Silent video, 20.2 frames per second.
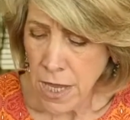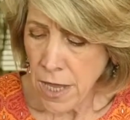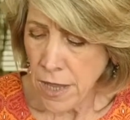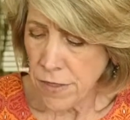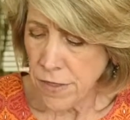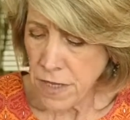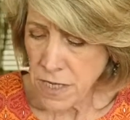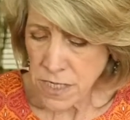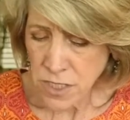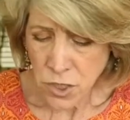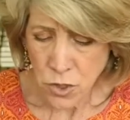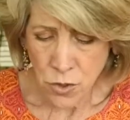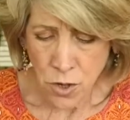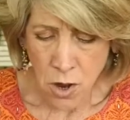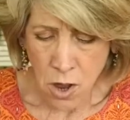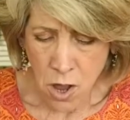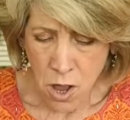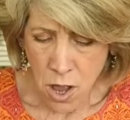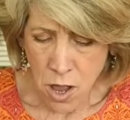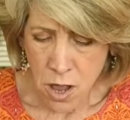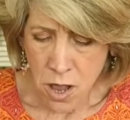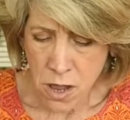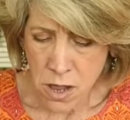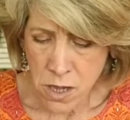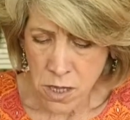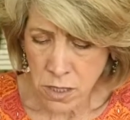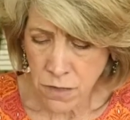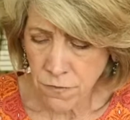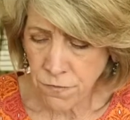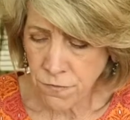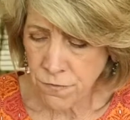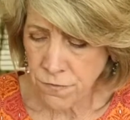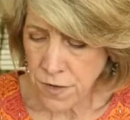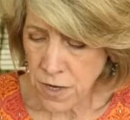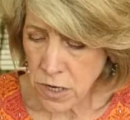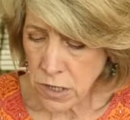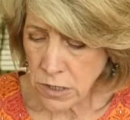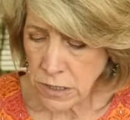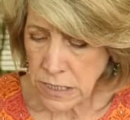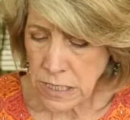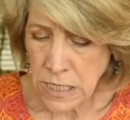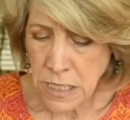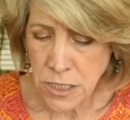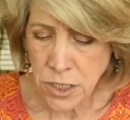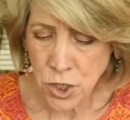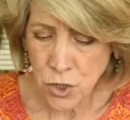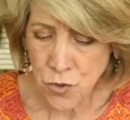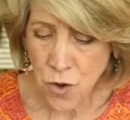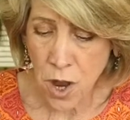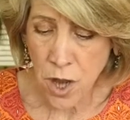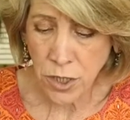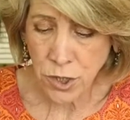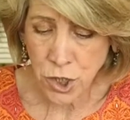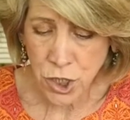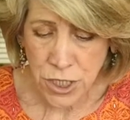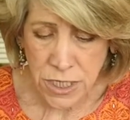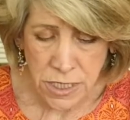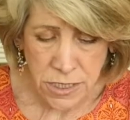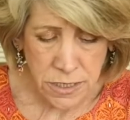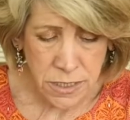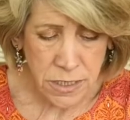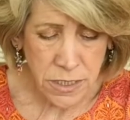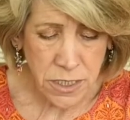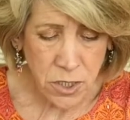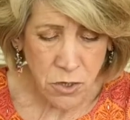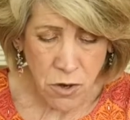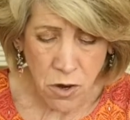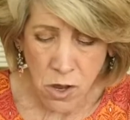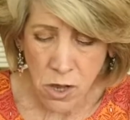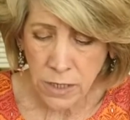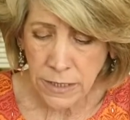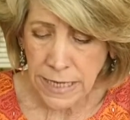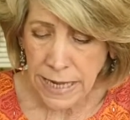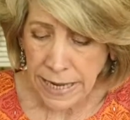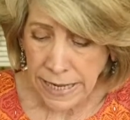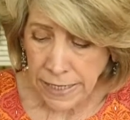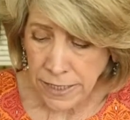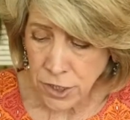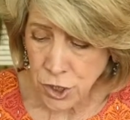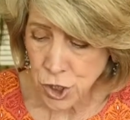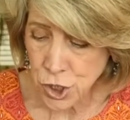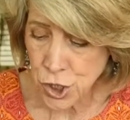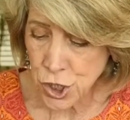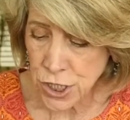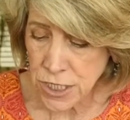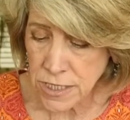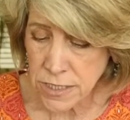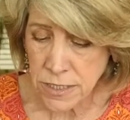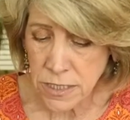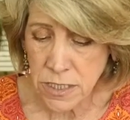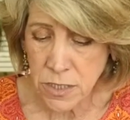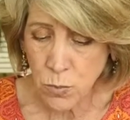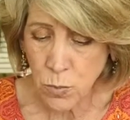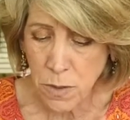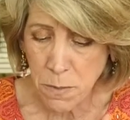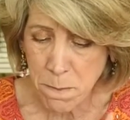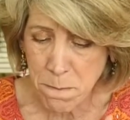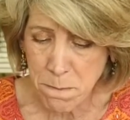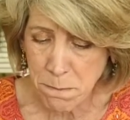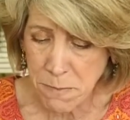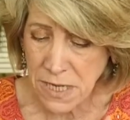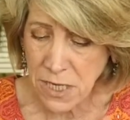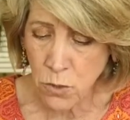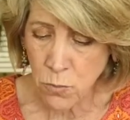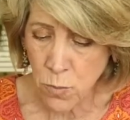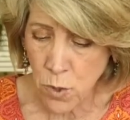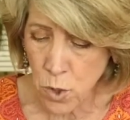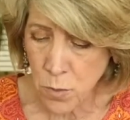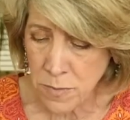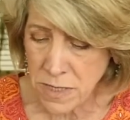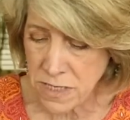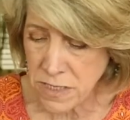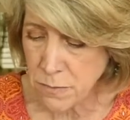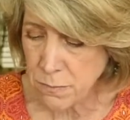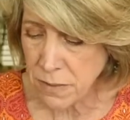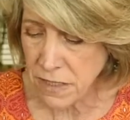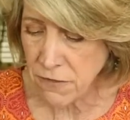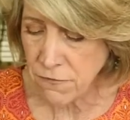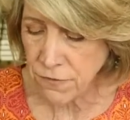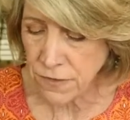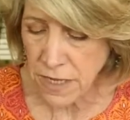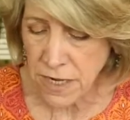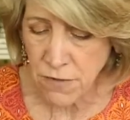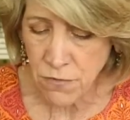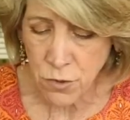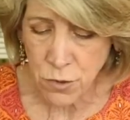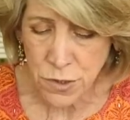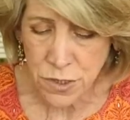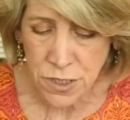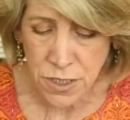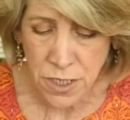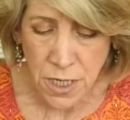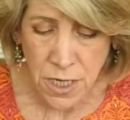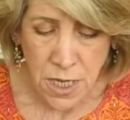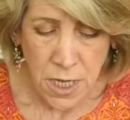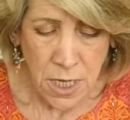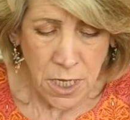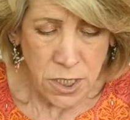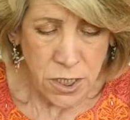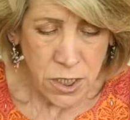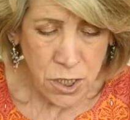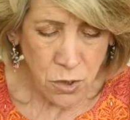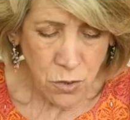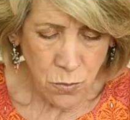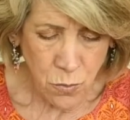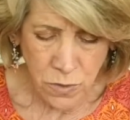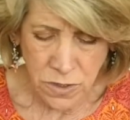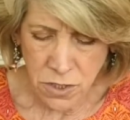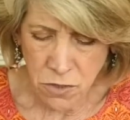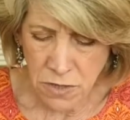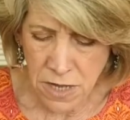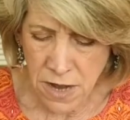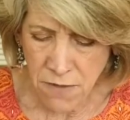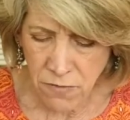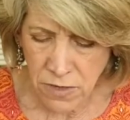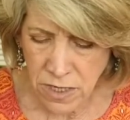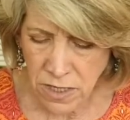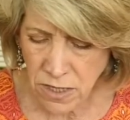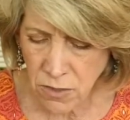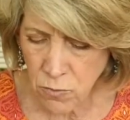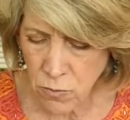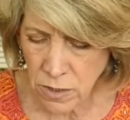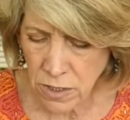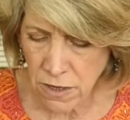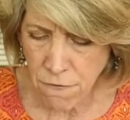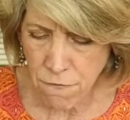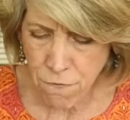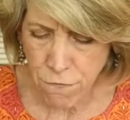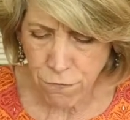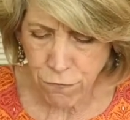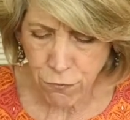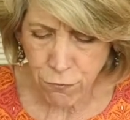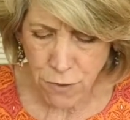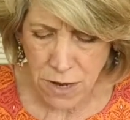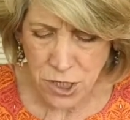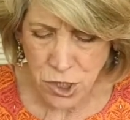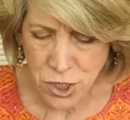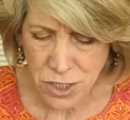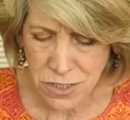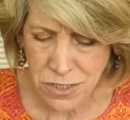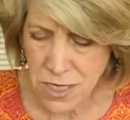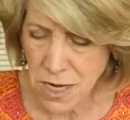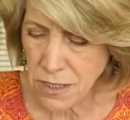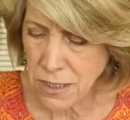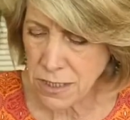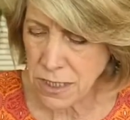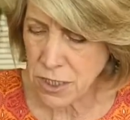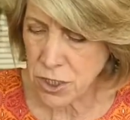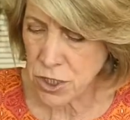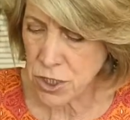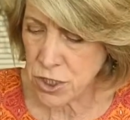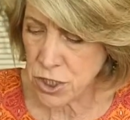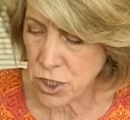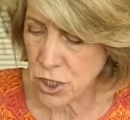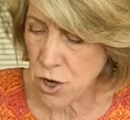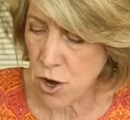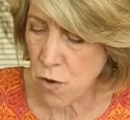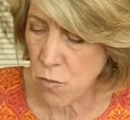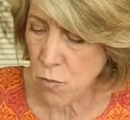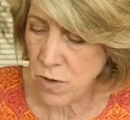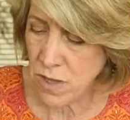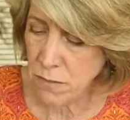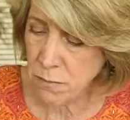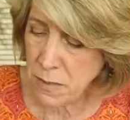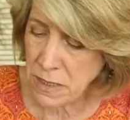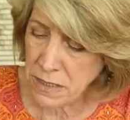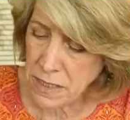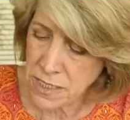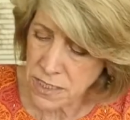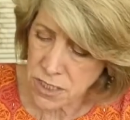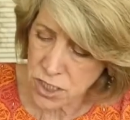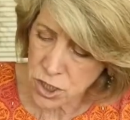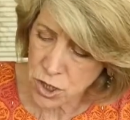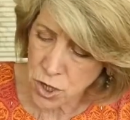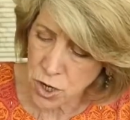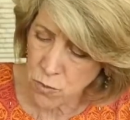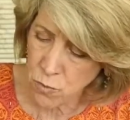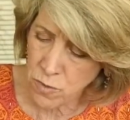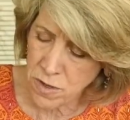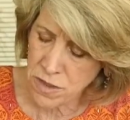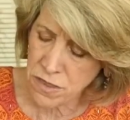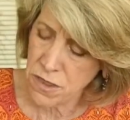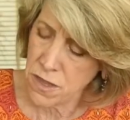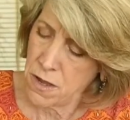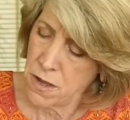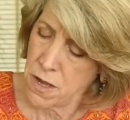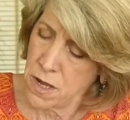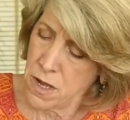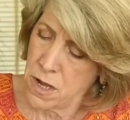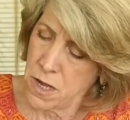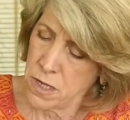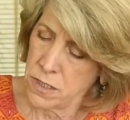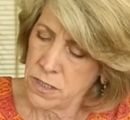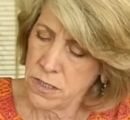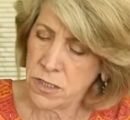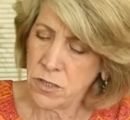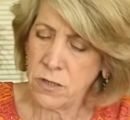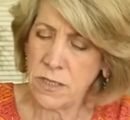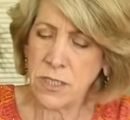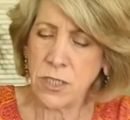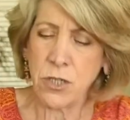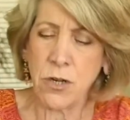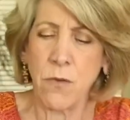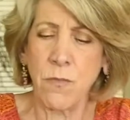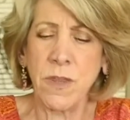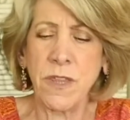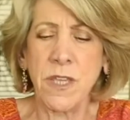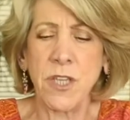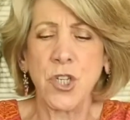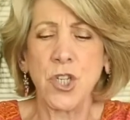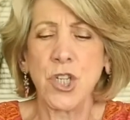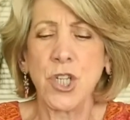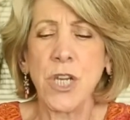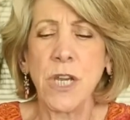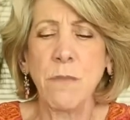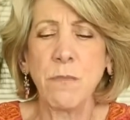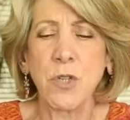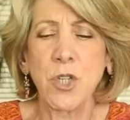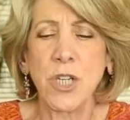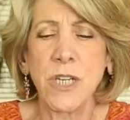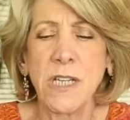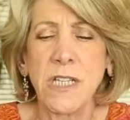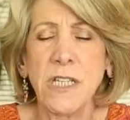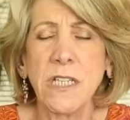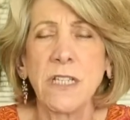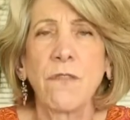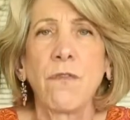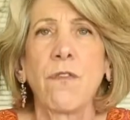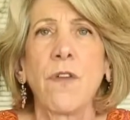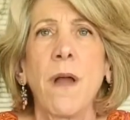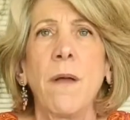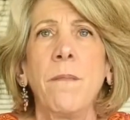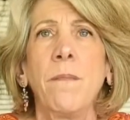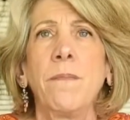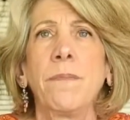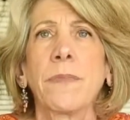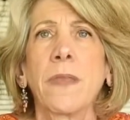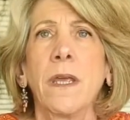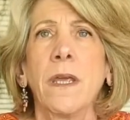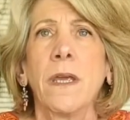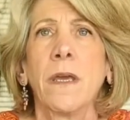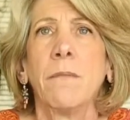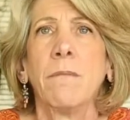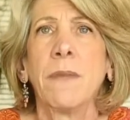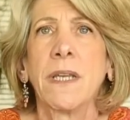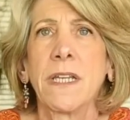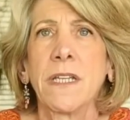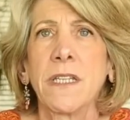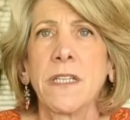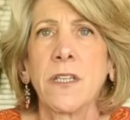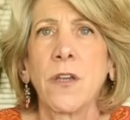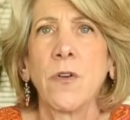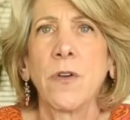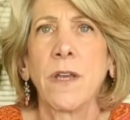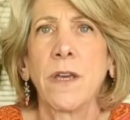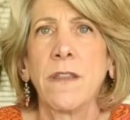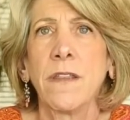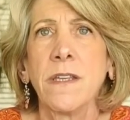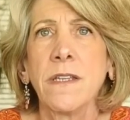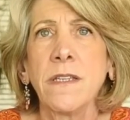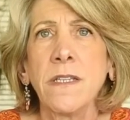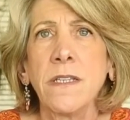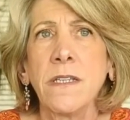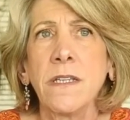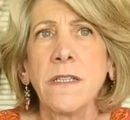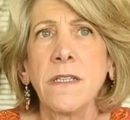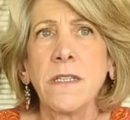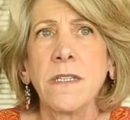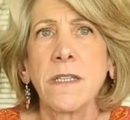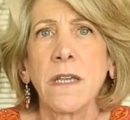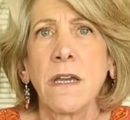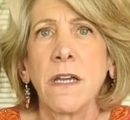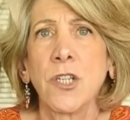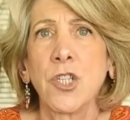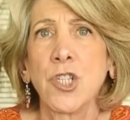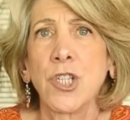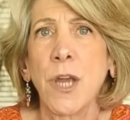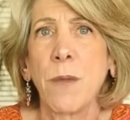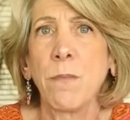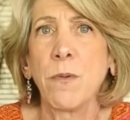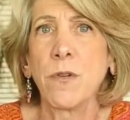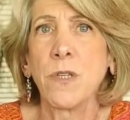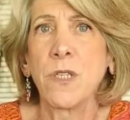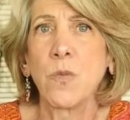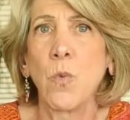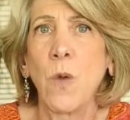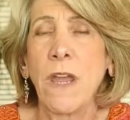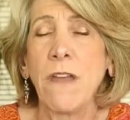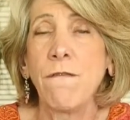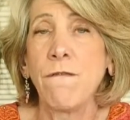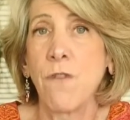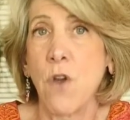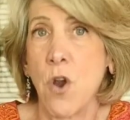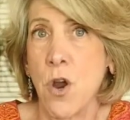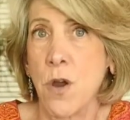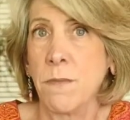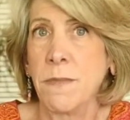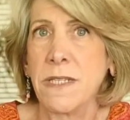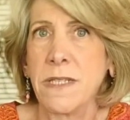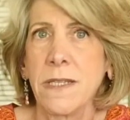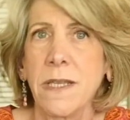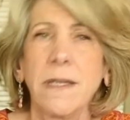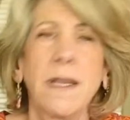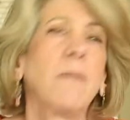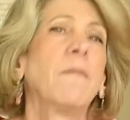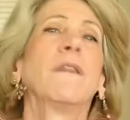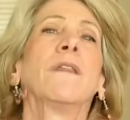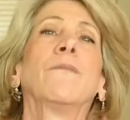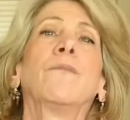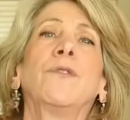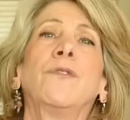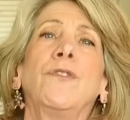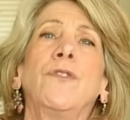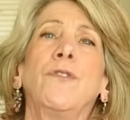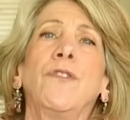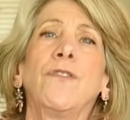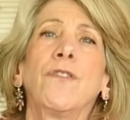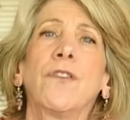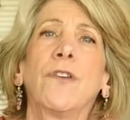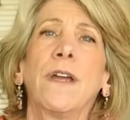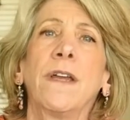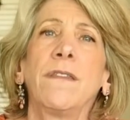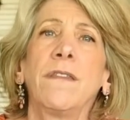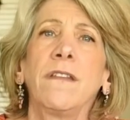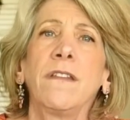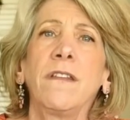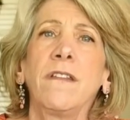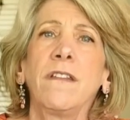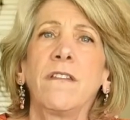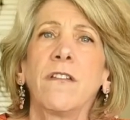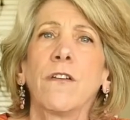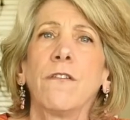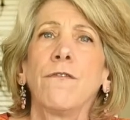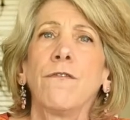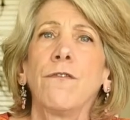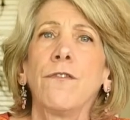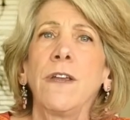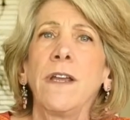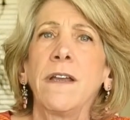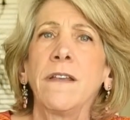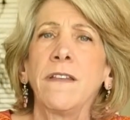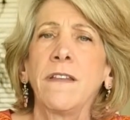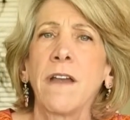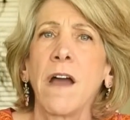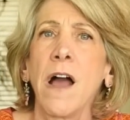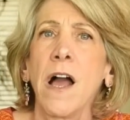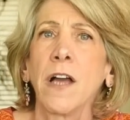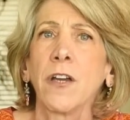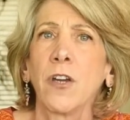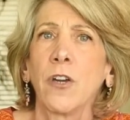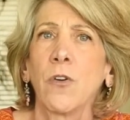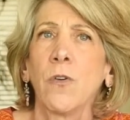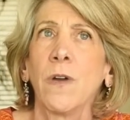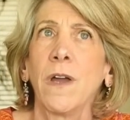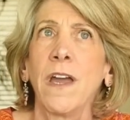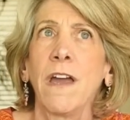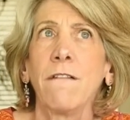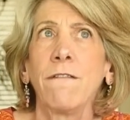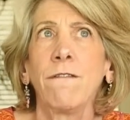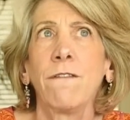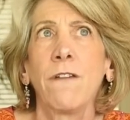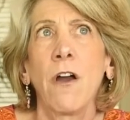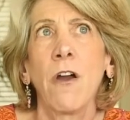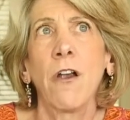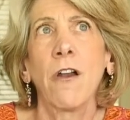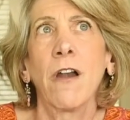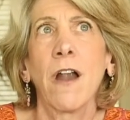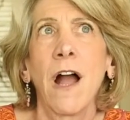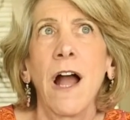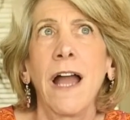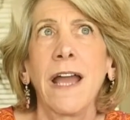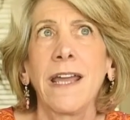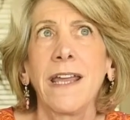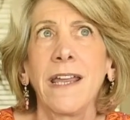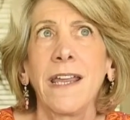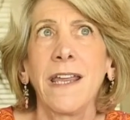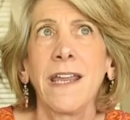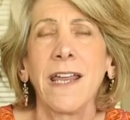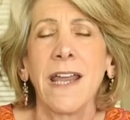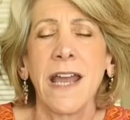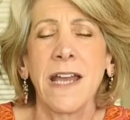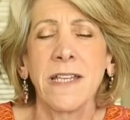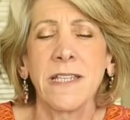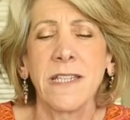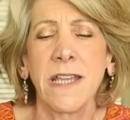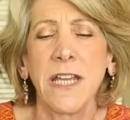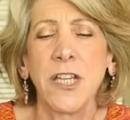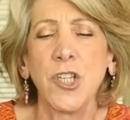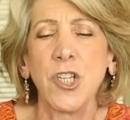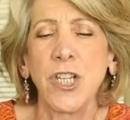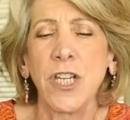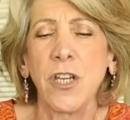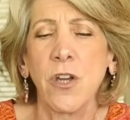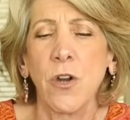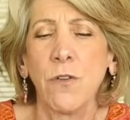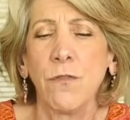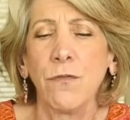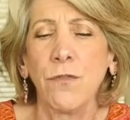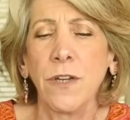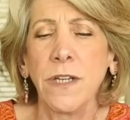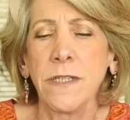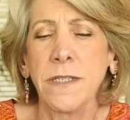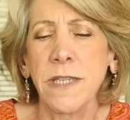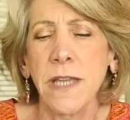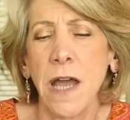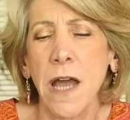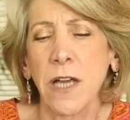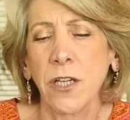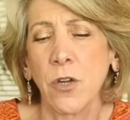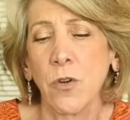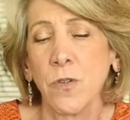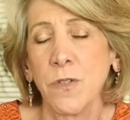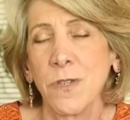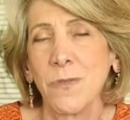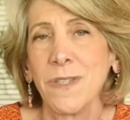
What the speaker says: These are all fairly strong cheeses. They're all aged cheeses with big aromas, big flavors. So we don't have anything really fresh and delicate to start with. But let's start with this sheep cheese from Minnesota. This is Shepherd's Way Farm is the name of the producer, and this is their Friesago, F-R-I-E-S-A-G-O, Friesago.